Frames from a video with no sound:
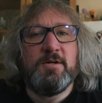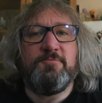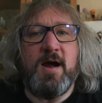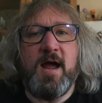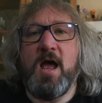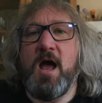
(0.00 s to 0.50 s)

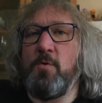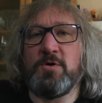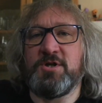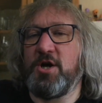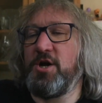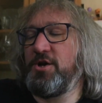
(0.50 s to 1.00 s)
Right, I
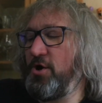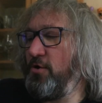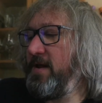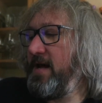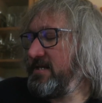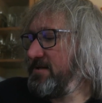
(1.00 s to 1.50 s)
wasn't going to do
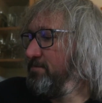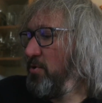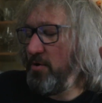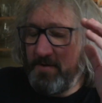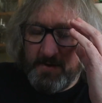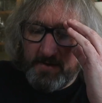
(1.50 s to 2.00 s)
this,
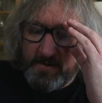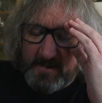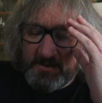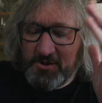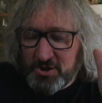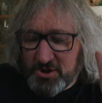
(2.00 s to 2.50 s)
but
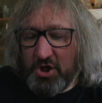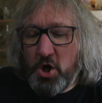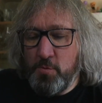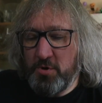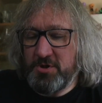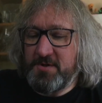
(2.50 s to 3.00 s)
there's just
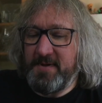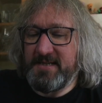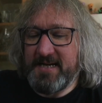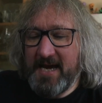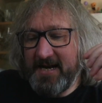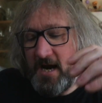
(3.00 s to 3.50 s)
too much to be
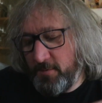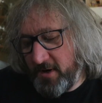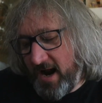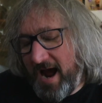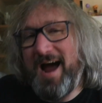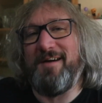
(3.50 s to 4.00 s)
said. I'm
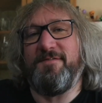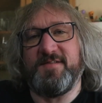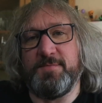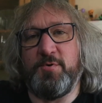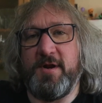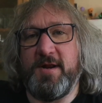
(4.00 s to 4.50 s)
going to have
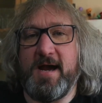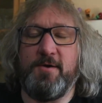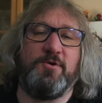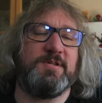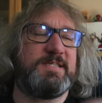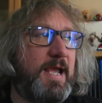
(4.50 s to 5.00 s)
to put it
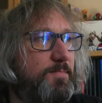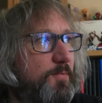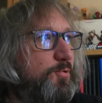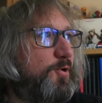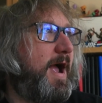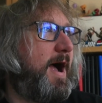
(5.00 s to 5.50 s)
down on tape and
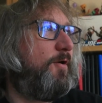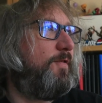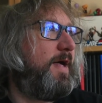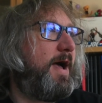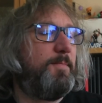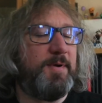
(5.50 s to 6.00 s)
put it out
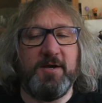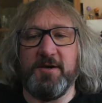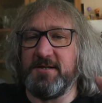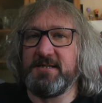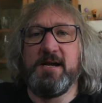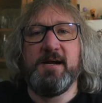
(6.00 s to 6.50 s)
there
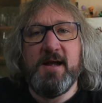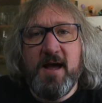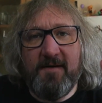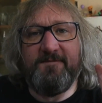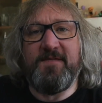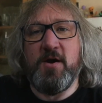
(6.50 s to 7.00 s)
because
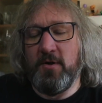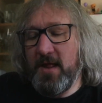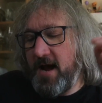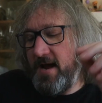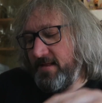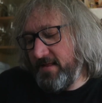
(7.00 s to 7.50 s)
I feel
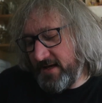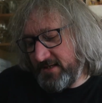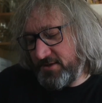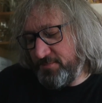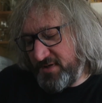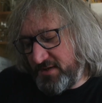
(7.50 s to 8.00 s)
like there's
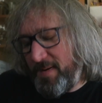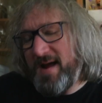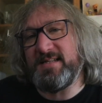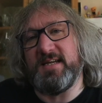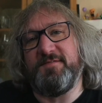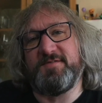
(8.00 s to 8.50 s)
some
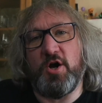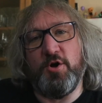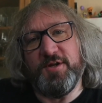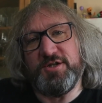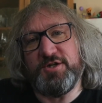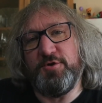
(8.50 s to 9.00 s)
perspectives
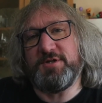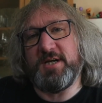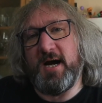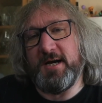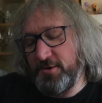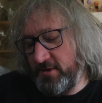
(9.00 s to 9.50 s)
on this new
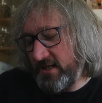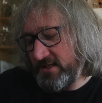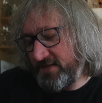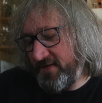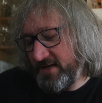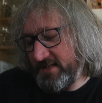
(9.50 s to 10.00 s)
G.I. Joe
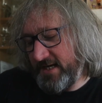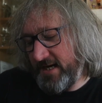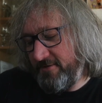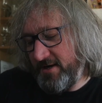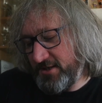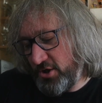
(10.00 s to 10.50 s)
Classified
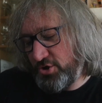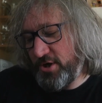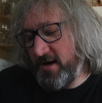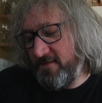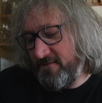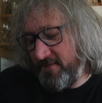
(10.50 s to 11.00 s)
series,
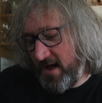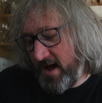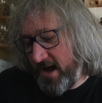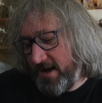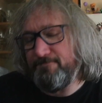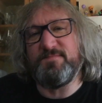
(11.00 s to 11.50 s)

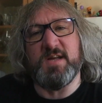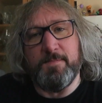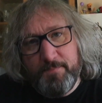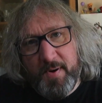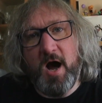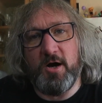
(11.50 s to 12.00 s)
Dragonfly
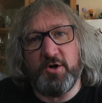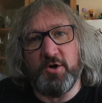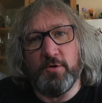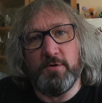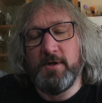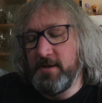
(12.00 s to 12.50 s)

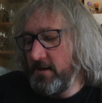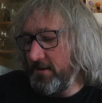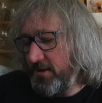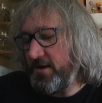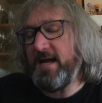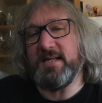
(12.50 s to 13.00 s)
debacle,
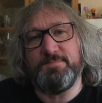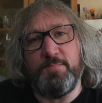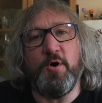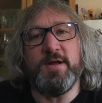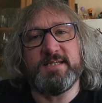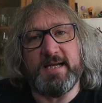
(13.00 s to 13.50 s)
that needs
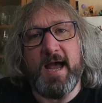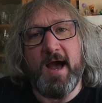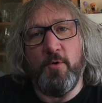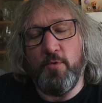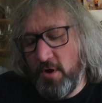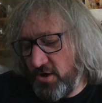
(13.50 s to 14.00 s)
pointing
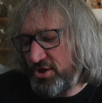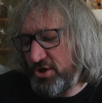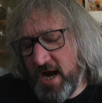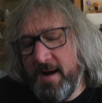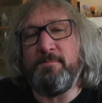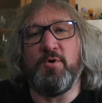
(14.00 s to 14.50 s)
out.
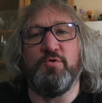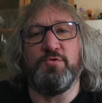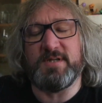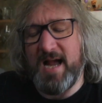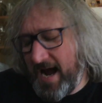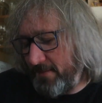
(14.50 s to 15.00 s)

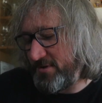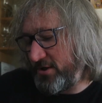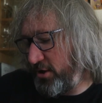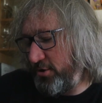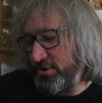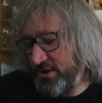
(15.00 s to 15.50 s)
Shambles,
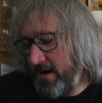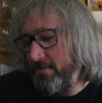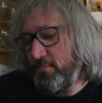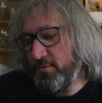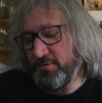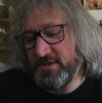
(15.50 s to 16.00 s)
absolute
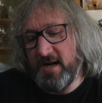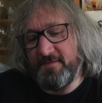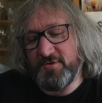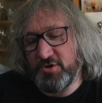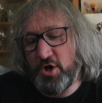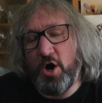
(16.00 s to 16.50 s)
shambles, and
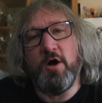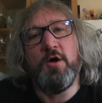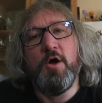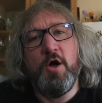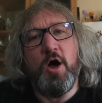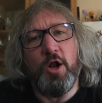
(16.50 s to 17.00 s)
I've just got
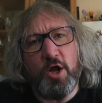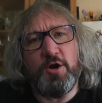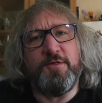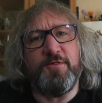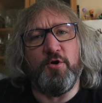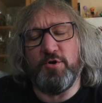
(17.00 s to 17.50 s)
a lot
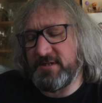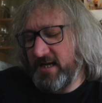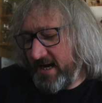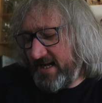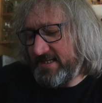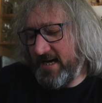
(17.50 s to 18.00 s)
of thoughts
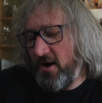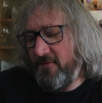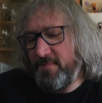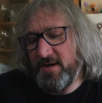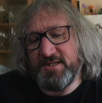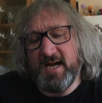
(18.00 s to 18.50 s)
that I need to get
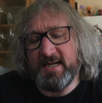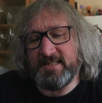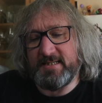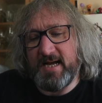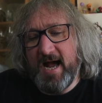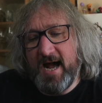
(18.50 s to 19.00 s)
off my
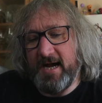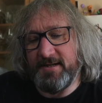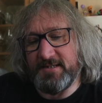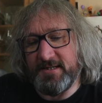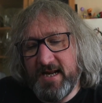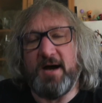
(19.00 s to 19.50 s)
chest,
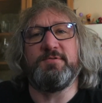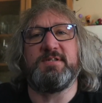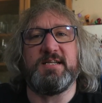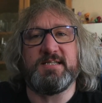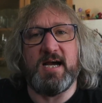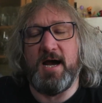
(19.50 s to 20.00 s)
and now's
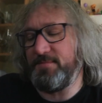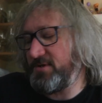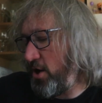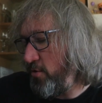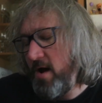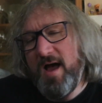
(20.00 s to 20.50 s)
the time.
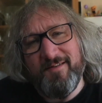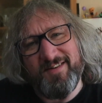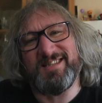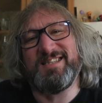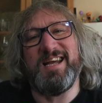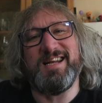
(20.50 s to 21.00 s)
So I've
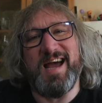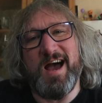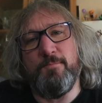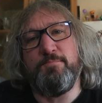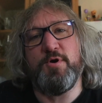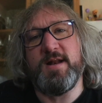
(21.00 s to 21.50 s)
had to sit
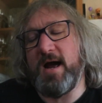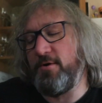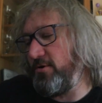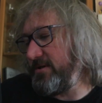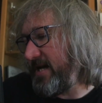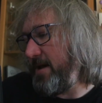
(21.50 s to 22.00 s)
down, put it down
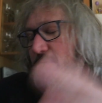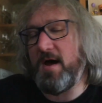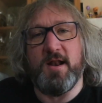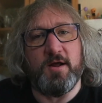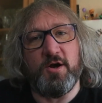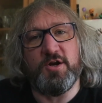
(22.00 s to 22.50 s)
on tape,
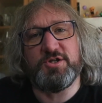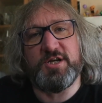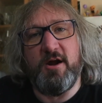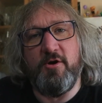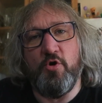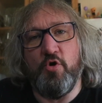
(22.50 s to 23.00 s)
and I'm going to
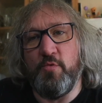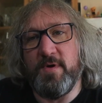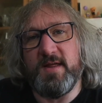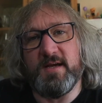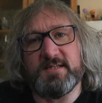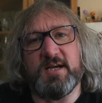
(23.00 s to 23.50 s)
share it all
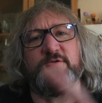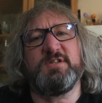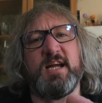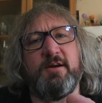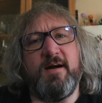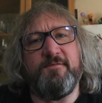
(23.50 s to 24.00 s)
with you. So
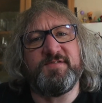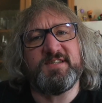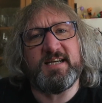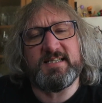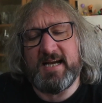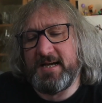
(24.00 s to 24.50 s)
stick around for
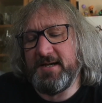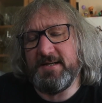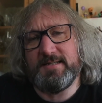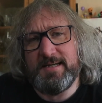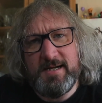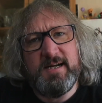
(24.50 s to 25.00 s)
6
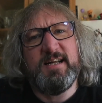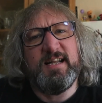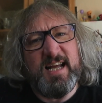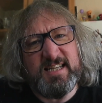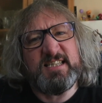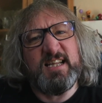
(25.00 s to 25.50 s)
seconds.
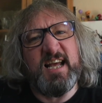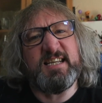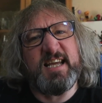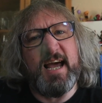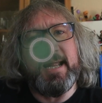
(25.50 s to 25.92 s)
Let's get